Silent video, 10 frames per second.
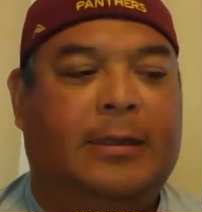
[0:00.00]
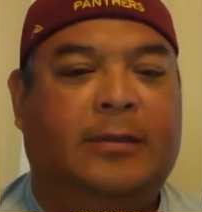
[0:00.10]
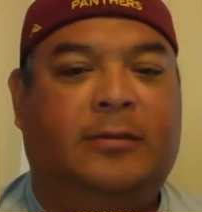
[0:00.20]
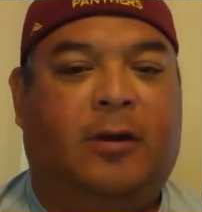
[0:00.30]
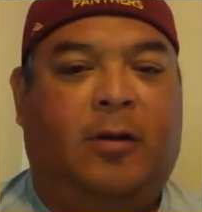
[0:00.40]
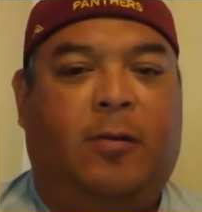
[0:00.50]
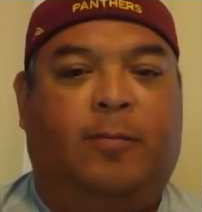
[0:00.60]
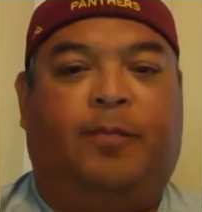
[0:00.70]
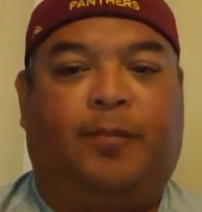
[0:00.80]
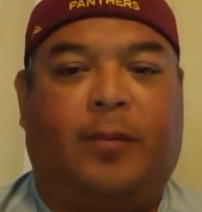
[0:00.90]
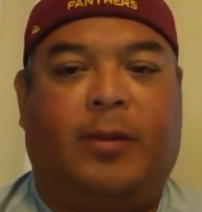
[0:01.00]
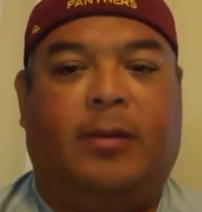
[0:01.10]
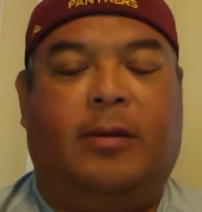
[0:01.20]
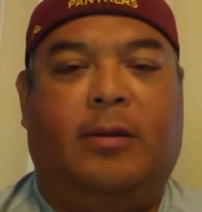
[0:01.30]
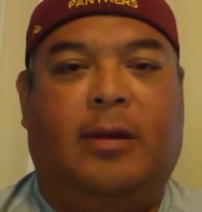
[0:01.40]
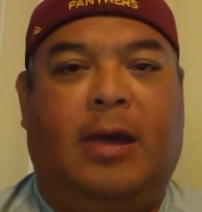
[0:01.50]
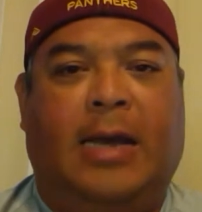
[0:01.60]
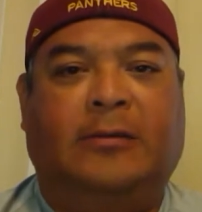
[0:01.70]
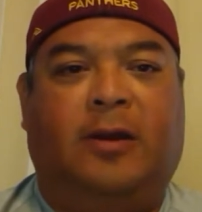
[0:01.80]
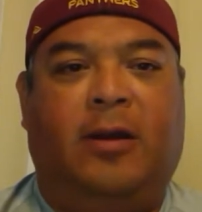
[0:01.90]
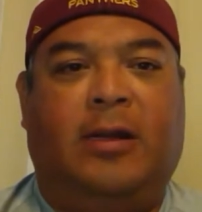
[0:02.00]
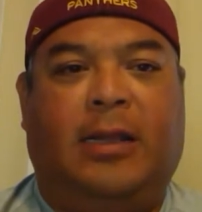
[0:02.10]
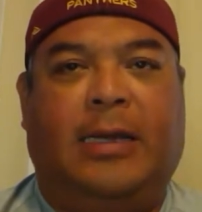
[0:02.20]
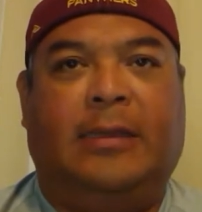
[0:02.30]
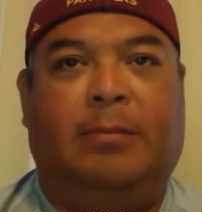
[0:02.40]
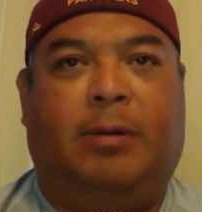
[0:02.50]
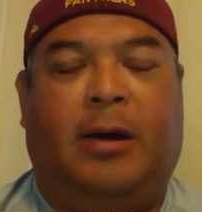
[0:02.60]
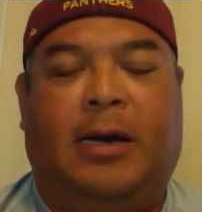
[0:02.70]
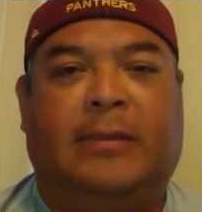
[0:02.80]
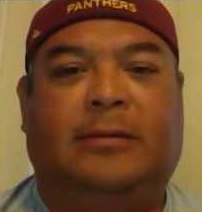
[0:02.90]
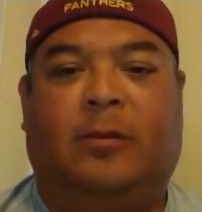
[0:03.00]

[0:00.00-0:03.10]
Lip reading: So I started collecting bonds.